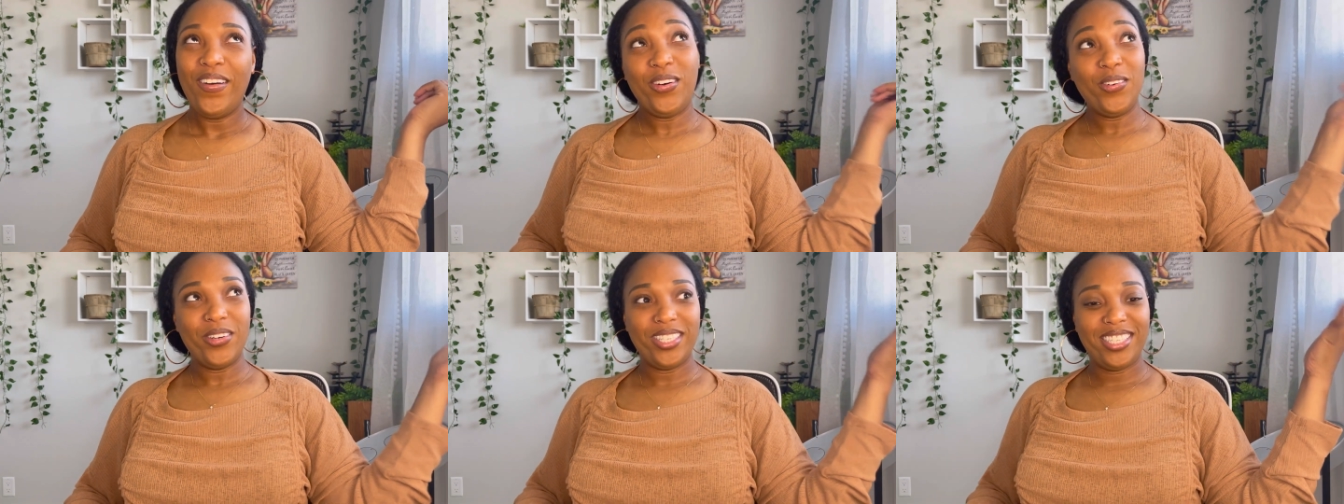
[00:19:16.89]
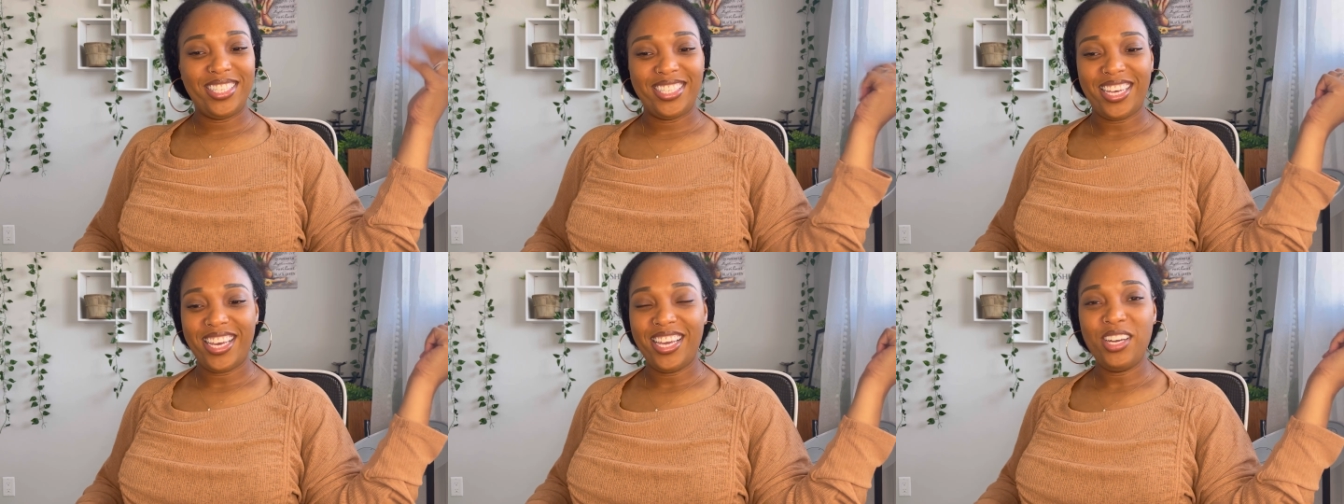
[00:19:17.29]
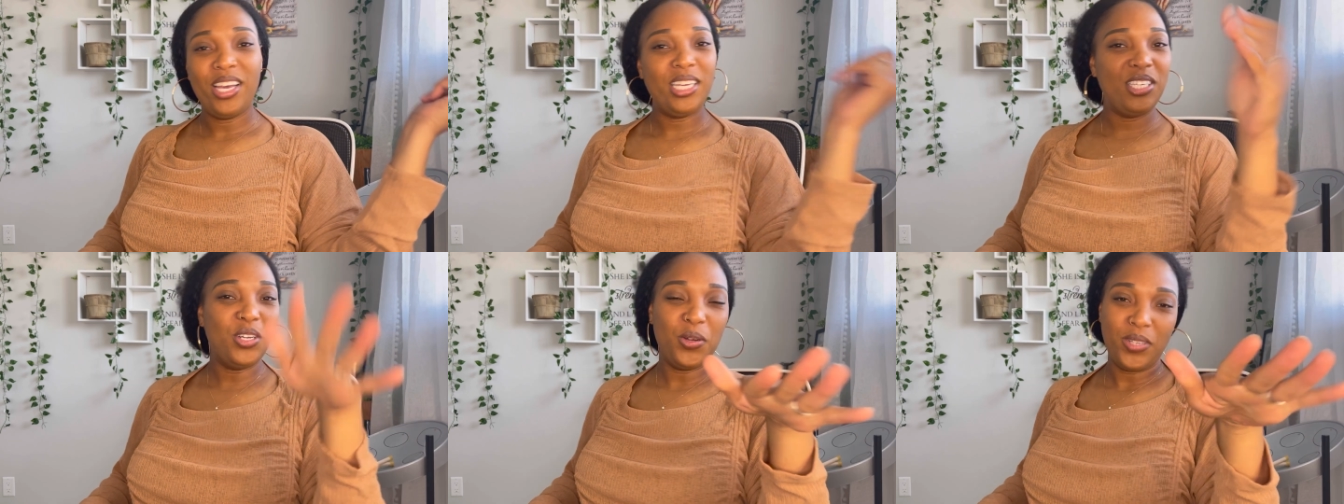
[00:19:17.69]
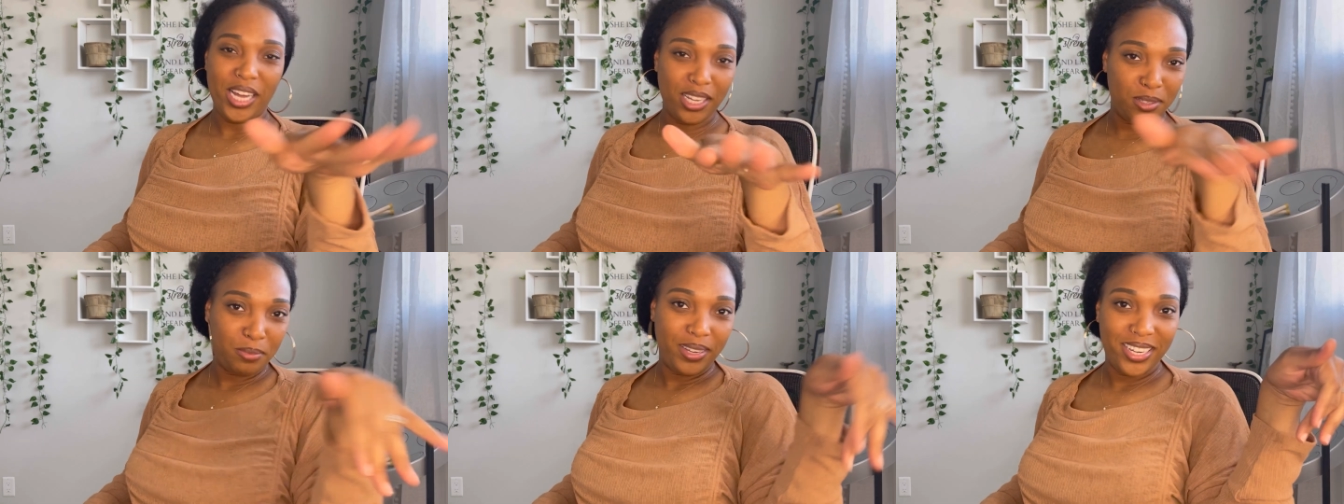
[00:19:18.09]
or the singing, and you know, that
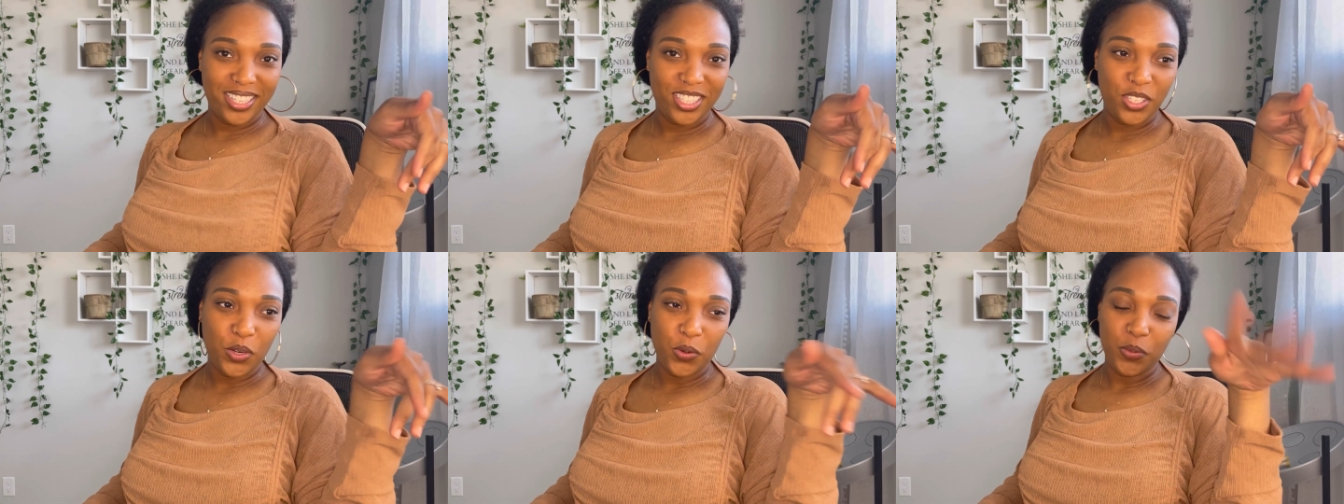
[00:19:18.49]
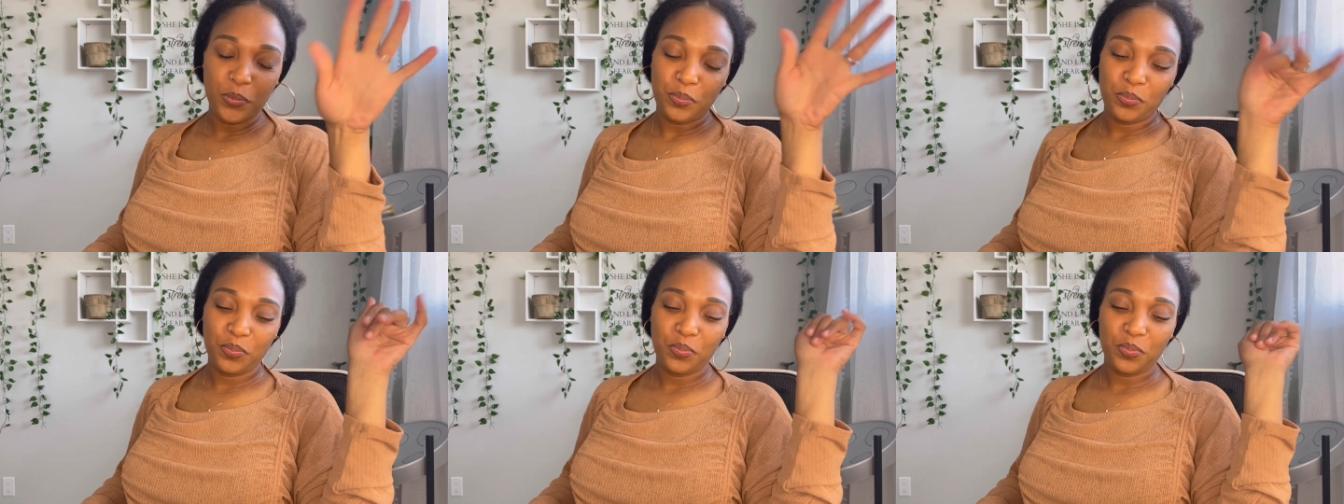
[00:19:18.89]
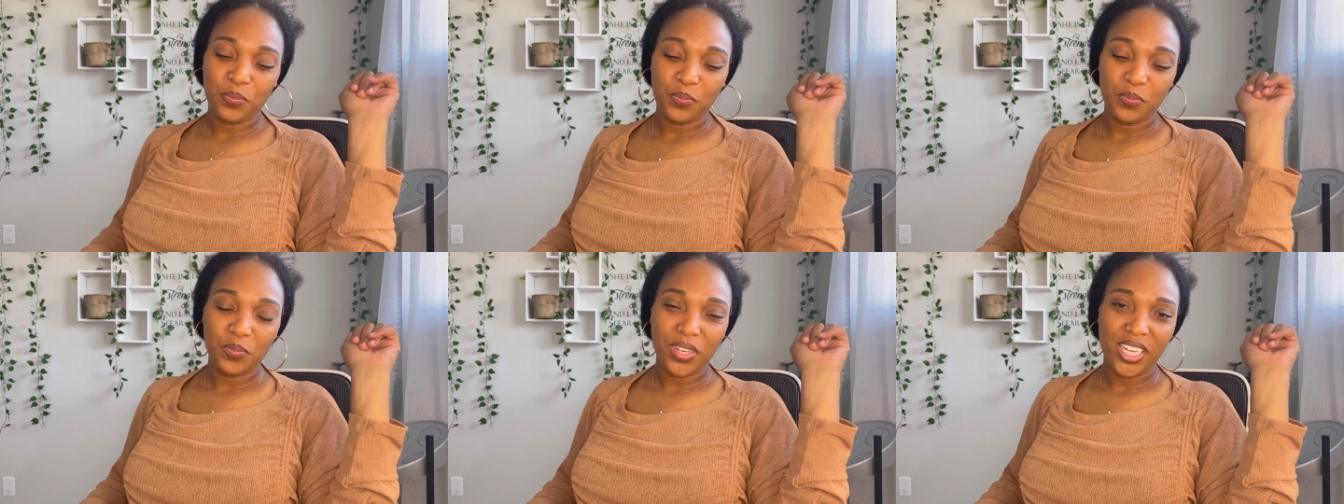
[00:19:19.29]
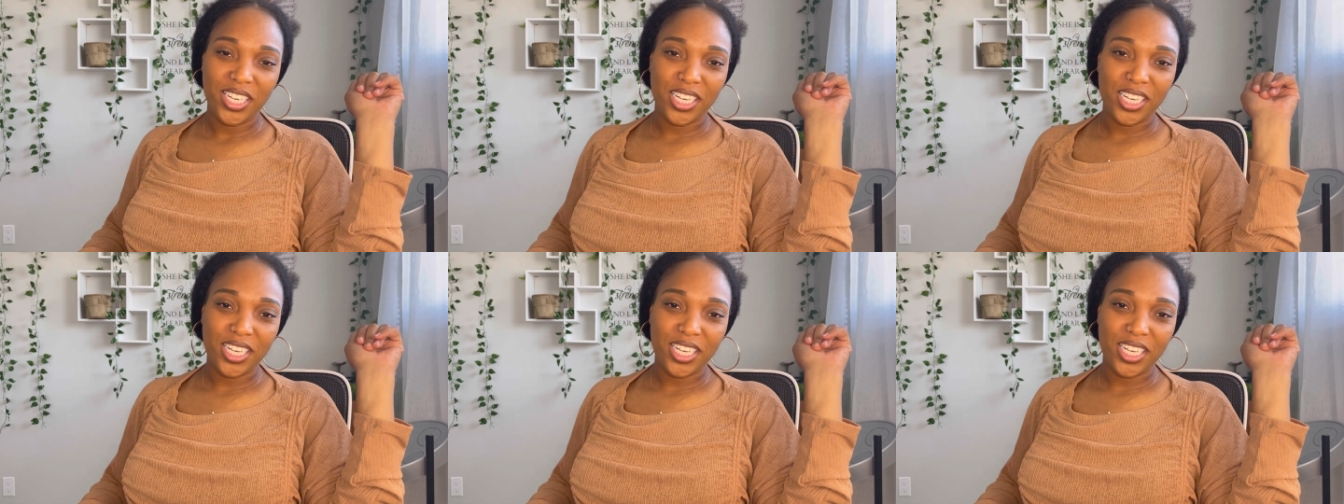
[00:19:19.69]
depends, you know, that